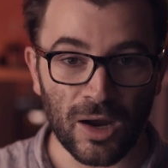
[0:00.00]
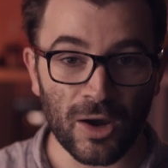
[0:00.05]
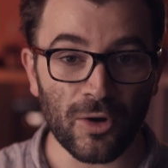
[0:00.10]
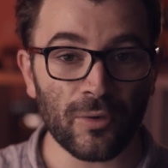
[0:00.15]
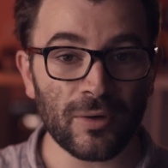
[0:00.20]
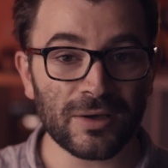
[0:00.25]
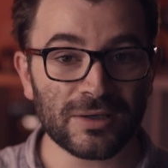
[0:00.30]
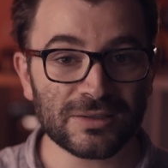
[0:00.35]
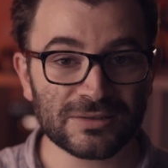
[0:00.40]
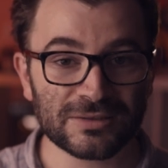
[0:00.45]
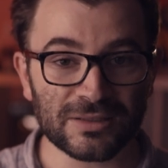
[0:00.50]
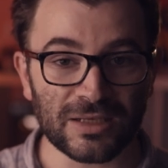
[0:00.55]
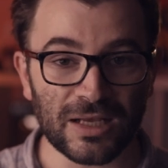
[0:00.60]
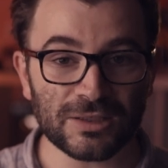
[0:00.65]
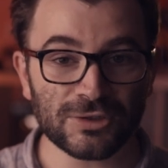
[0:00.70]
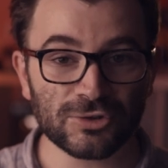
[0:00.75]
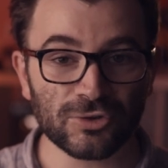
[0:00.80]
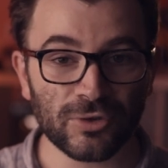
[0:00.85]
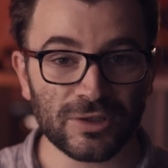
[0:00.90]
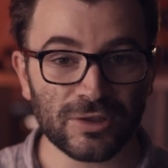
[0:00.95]
iOS,
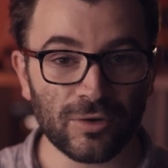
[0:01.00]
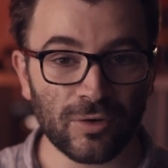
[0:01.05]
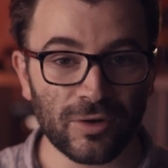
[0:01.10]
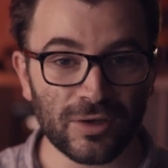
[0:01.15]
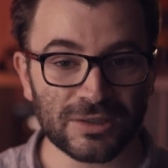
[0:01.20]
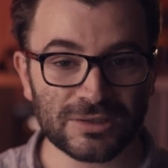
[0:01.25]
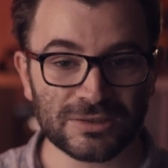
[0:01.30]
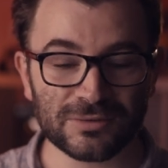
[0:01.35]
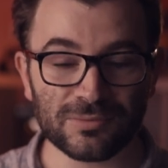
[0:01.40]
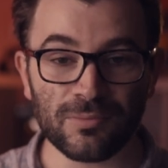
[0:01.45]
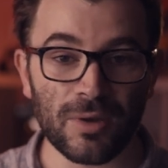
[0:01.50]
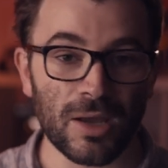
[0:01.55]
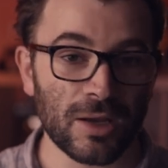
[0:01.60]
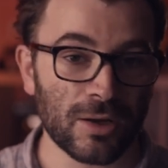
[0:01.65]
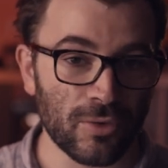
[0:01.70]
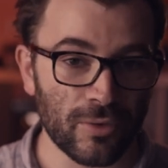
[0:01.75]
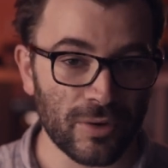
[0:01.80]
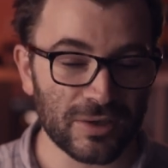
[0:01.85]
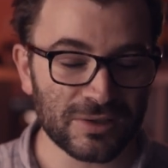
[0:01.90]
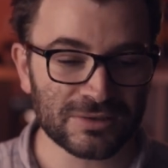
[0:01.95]
Android OS,
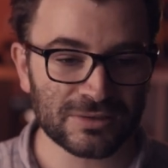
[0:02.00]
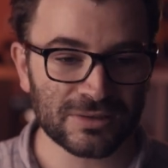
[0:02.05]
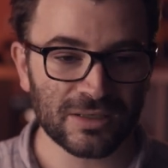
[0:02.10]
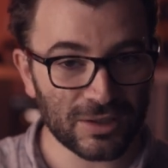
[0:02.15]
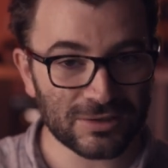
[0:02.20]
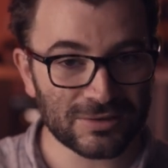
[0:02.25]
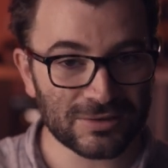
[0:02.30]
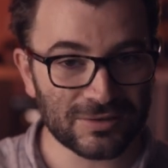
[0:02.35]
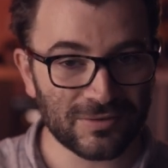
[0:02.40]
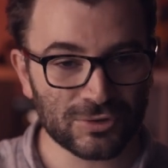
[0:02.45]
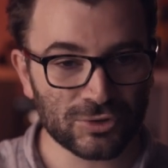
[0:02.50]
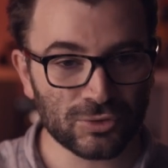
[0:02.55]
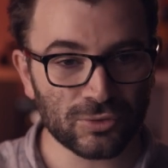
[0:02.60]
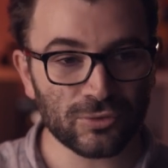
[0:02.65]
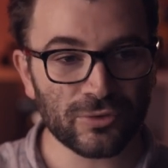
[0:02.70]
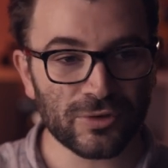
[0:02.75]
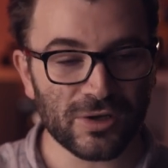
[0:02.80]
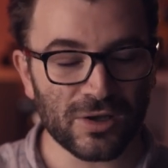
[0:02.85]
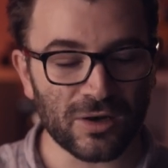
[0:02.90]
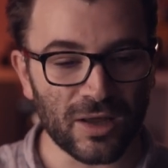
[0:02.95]
Mac OS, it
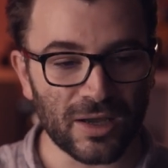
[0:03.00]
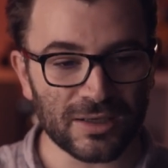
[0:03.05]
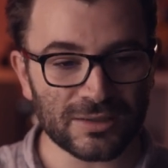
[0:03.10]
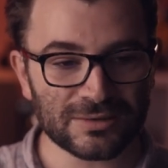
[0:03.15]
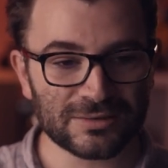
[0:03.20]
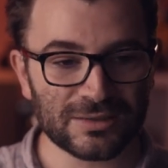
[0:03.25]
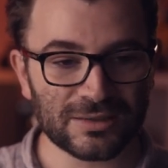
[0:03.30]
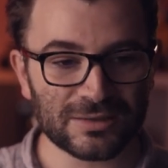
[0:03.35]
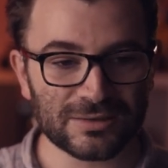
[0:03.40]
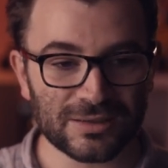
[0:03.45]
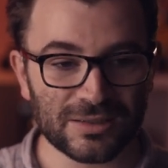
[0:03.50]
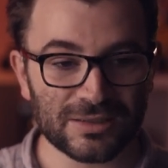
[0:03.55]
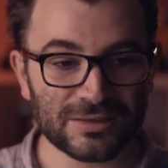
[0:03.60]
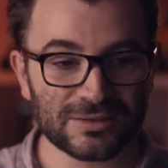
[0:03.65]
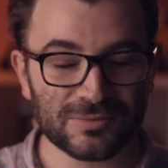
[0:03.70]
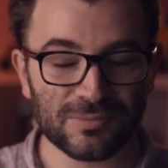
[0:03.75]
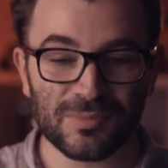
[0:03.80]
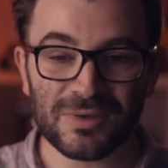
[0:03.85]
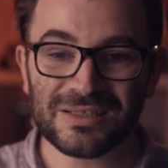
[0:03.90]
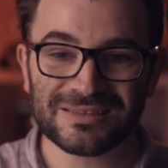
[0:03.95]
soon realized that
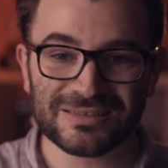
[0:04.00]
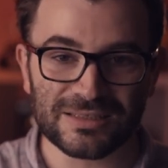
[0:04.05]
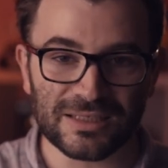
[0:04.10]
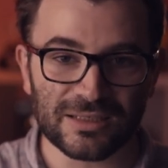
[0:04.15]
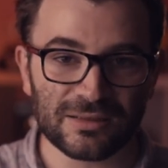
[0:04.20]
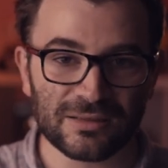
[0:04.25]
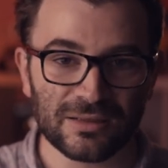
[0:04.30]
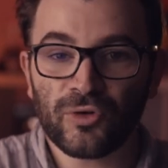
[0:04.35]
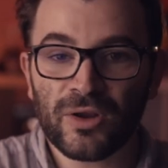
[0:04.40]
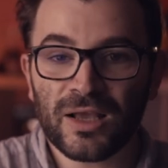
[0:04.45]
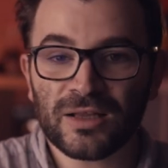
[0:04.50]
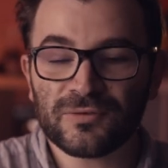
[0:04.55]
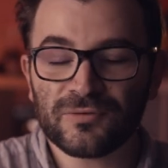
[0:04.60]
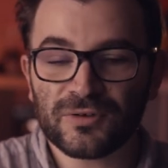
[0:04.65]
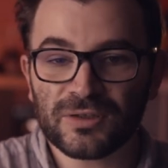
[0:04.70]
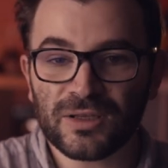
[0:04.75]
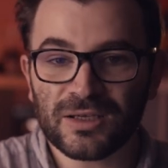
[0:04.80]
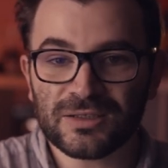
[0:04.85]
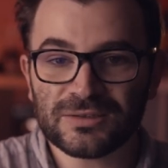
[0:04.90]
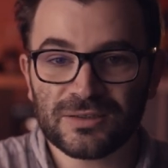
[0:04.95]
it's missing free
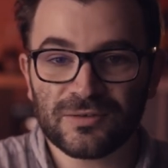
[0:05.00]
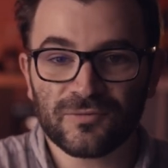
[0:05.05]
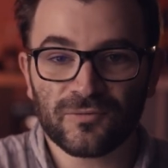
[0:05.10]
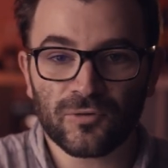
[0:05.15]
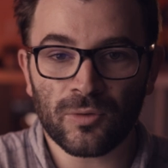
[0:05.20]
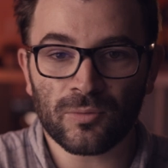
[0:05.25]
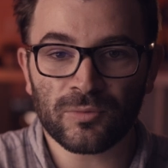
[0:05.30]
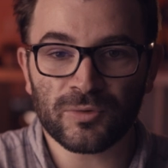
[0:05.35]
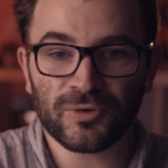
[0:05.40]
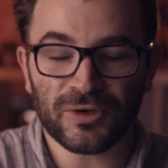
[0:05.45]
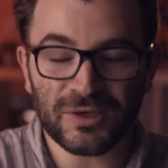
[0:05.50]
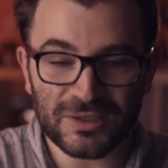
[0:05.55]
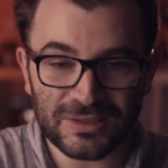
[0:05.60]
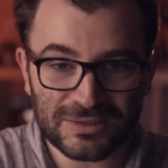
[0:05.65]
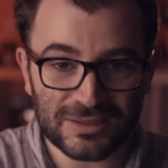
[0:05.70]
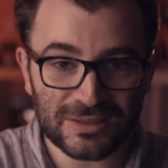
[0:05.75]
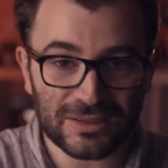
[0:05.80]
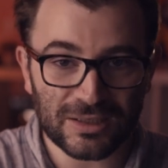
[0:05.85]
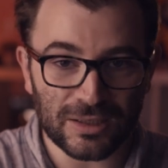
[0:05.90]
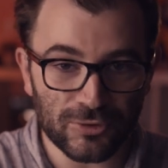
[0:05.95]
advertising from
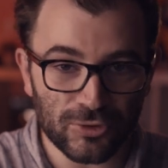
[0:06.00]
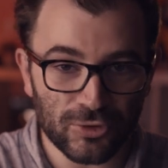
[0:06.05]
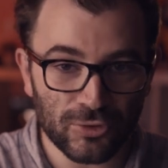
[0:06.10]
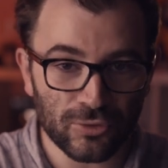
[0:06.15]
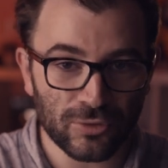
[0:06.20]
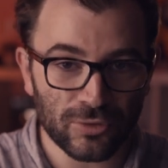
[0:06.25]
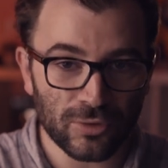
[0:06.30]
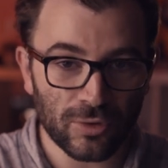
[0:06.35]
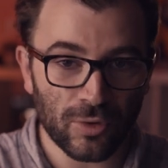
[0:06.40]
releasing a new